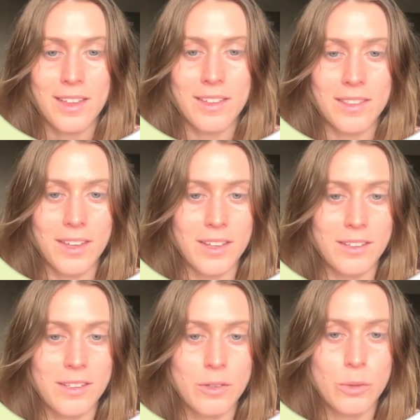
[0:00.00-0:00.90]
And
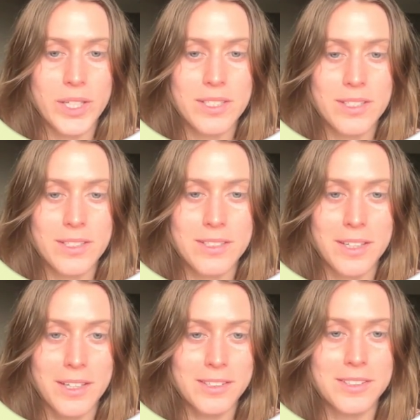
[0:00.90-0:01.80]
then quick
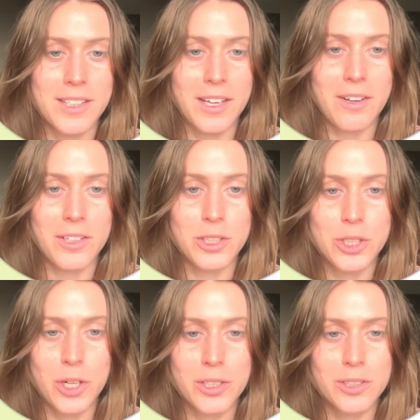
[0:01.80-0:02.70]
statistics. I got a
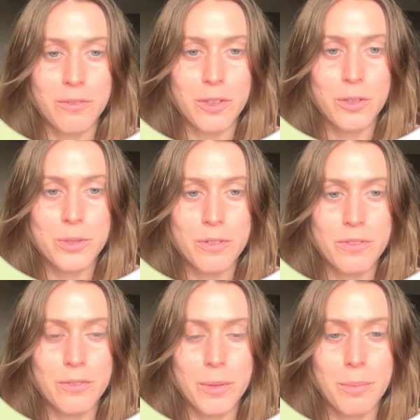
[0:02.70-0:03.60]
chart of the use of
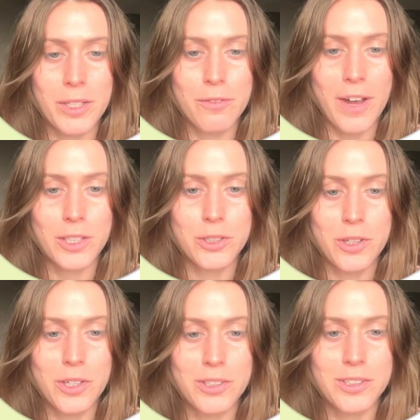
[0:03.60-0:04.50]
different
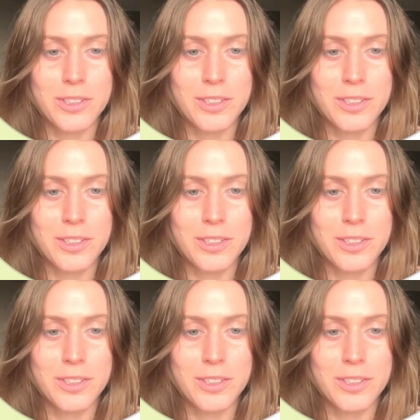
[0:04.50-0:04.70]
manufacturers.